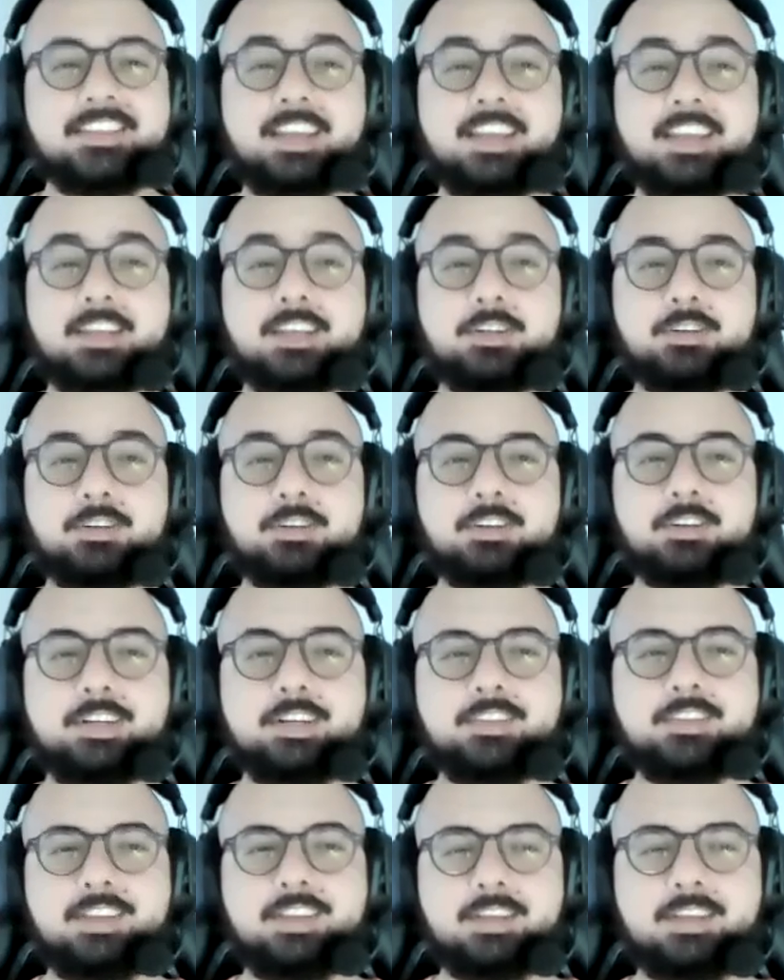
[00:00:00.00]
Thank you,
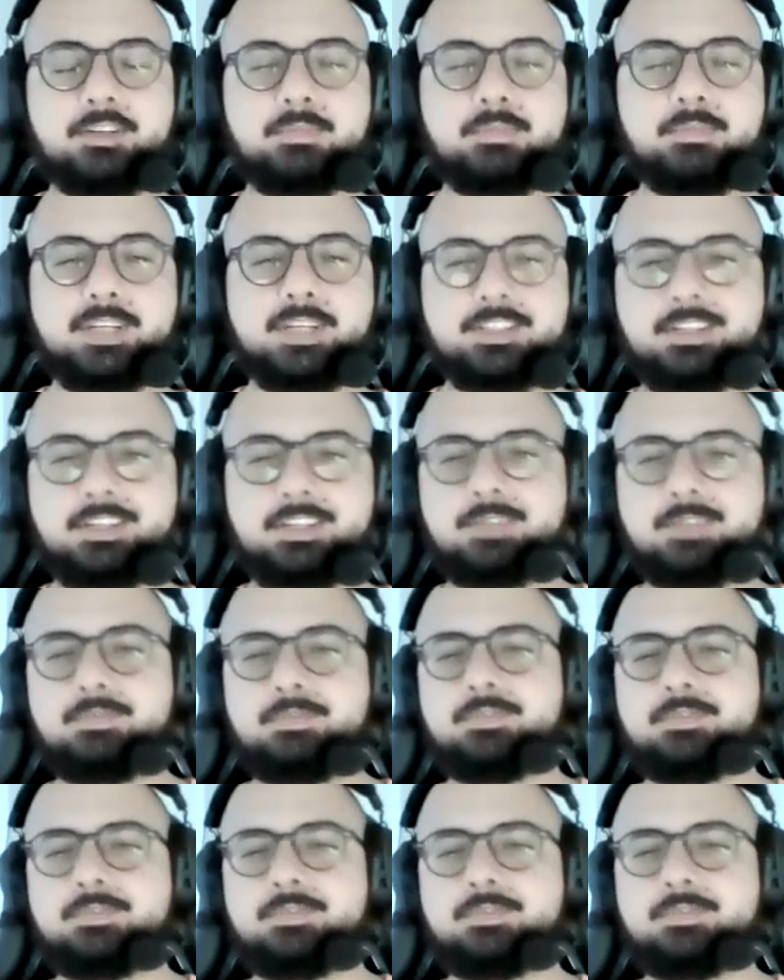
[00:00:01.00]
Auryn. Thank you big time